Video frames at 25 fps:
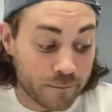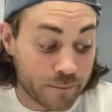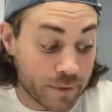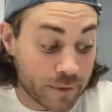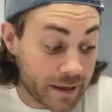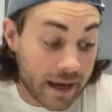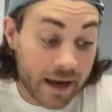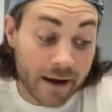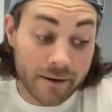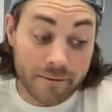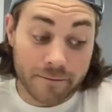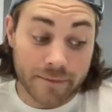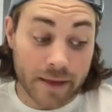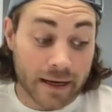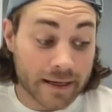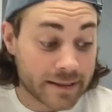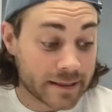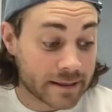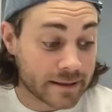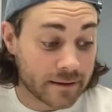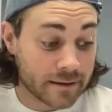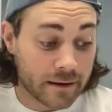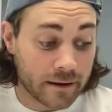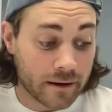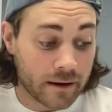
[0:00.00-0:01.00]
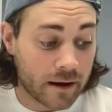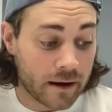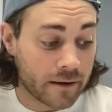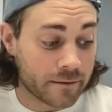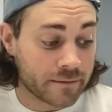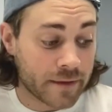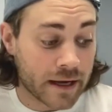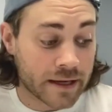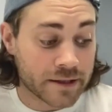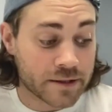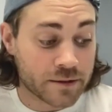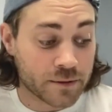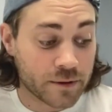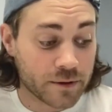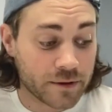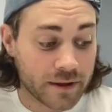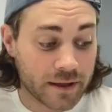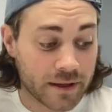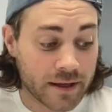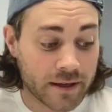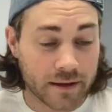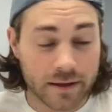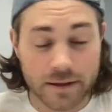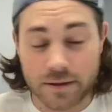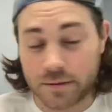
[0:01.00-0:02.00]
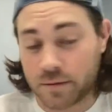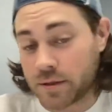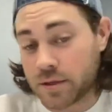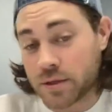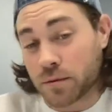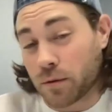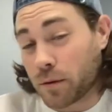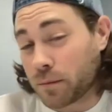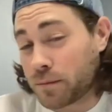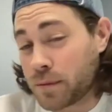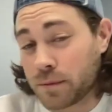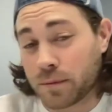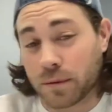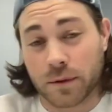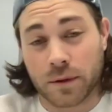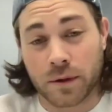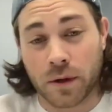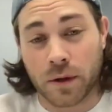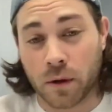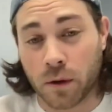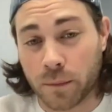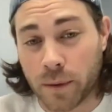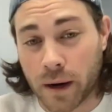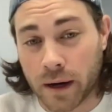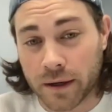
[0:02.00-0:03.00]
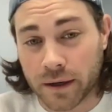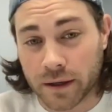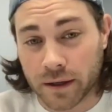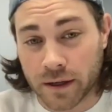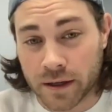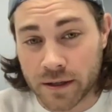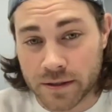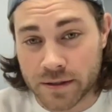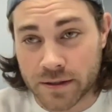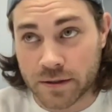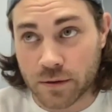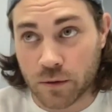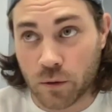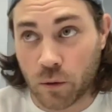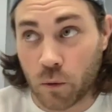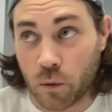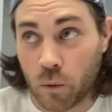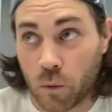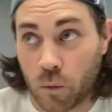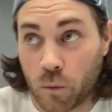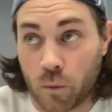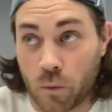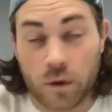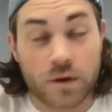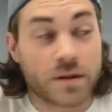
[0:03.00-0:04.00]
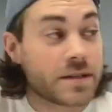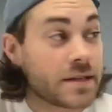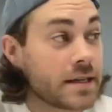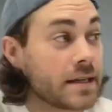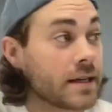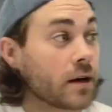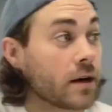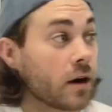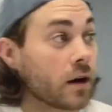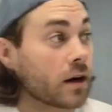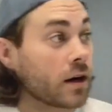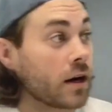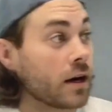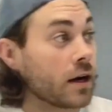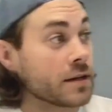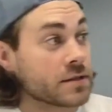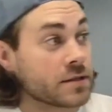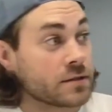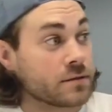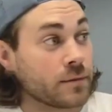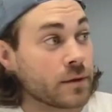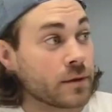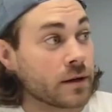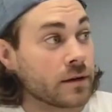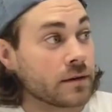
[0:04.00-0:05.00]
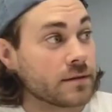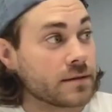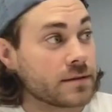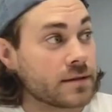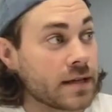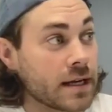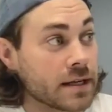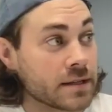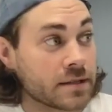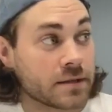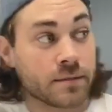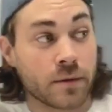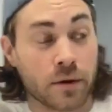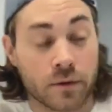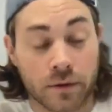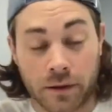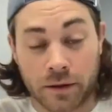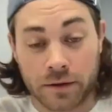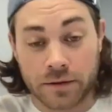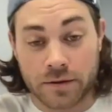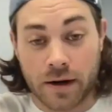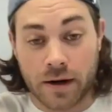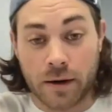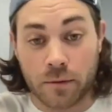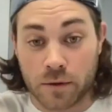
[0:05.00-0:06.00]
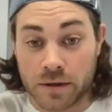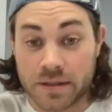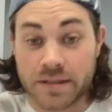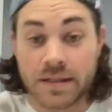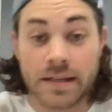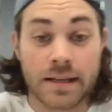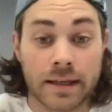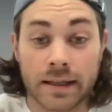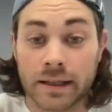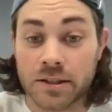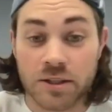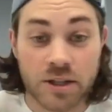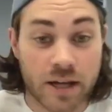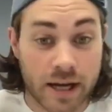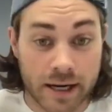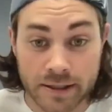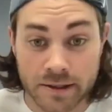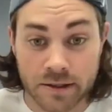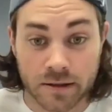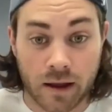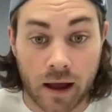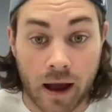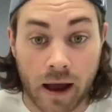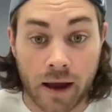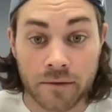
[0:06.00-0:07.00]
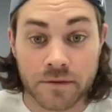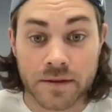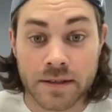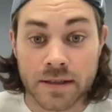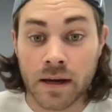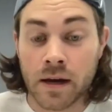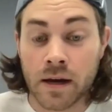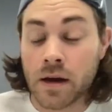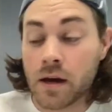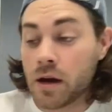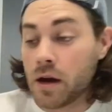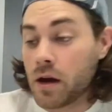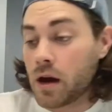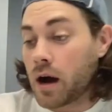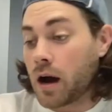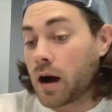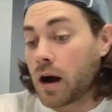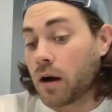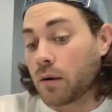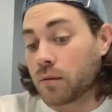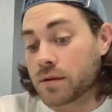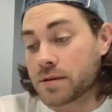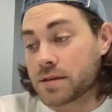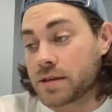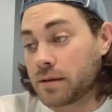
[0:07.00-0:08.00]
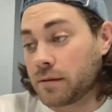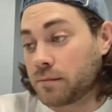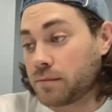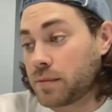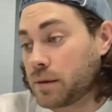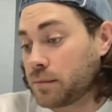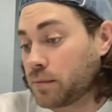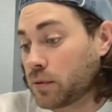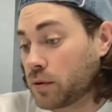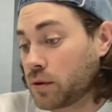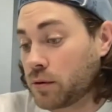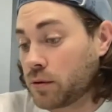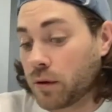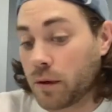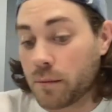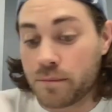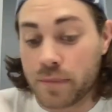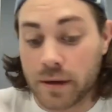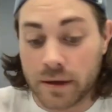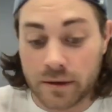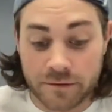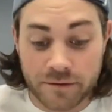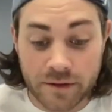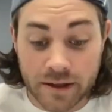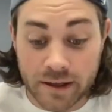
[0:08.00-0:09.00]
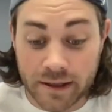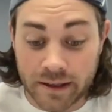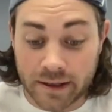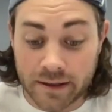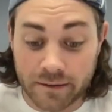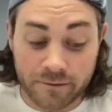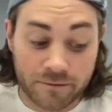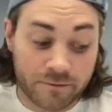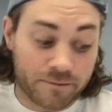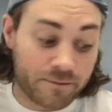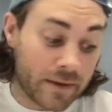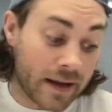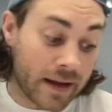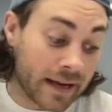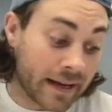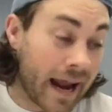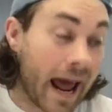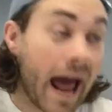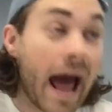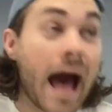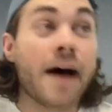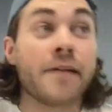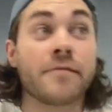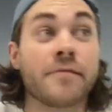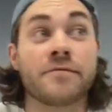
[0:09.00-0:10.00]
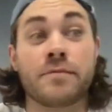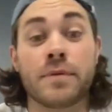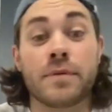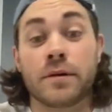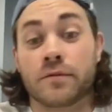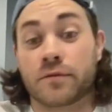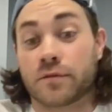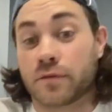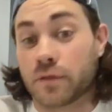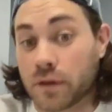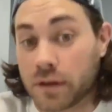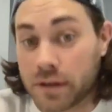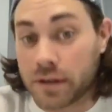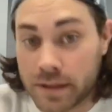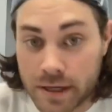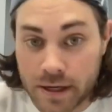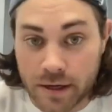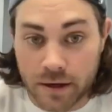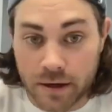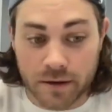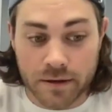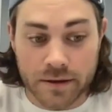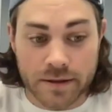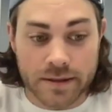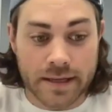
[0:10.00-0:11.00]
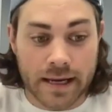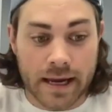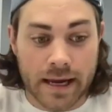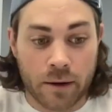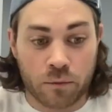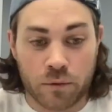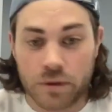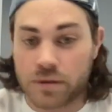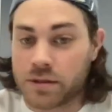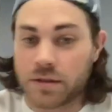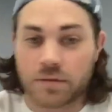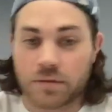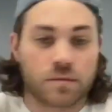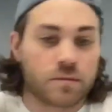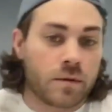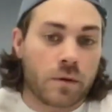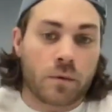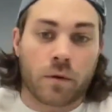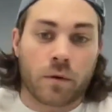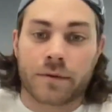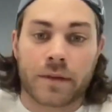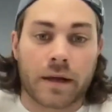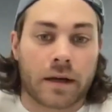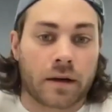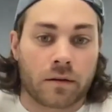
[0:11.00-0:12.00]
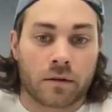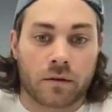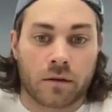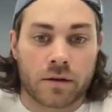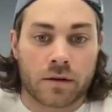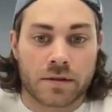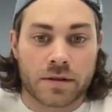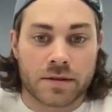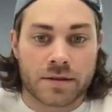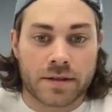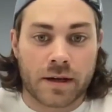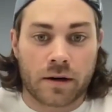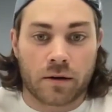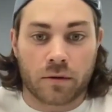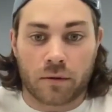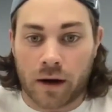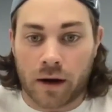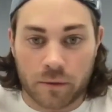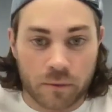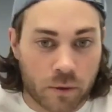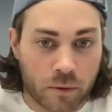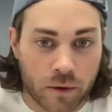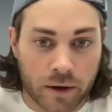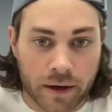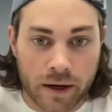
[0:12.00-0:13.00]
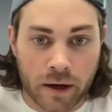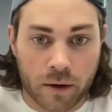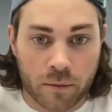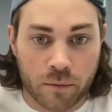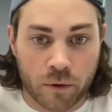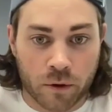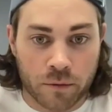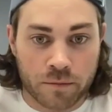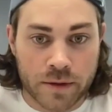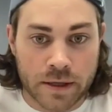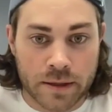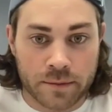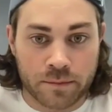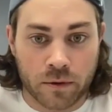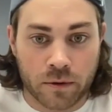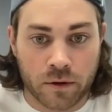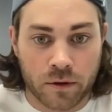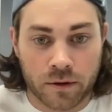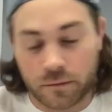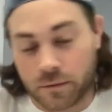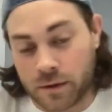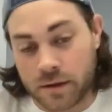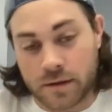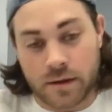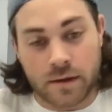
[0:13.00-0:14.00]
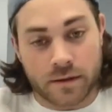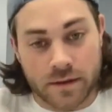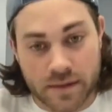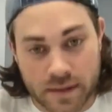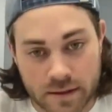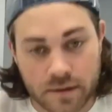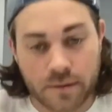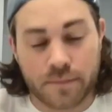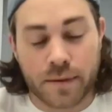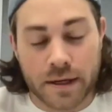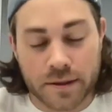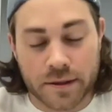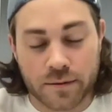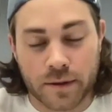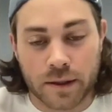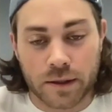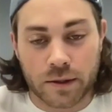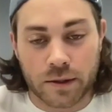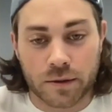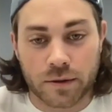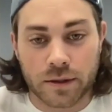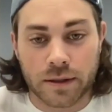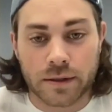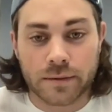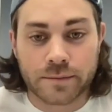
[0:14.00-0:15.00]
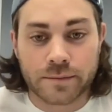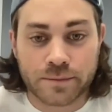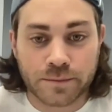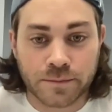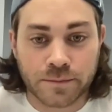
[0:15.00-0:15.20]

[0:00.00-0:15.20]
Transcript: But yeah, that's really it, is we just want people to know about it because we're seeing our customer testimonials, right? We're seeing it change lives. We're seeing people who are benefiting it and have been for years. And we want that on a larger scale, right? We want to help more people. And we think this is the best way to do it.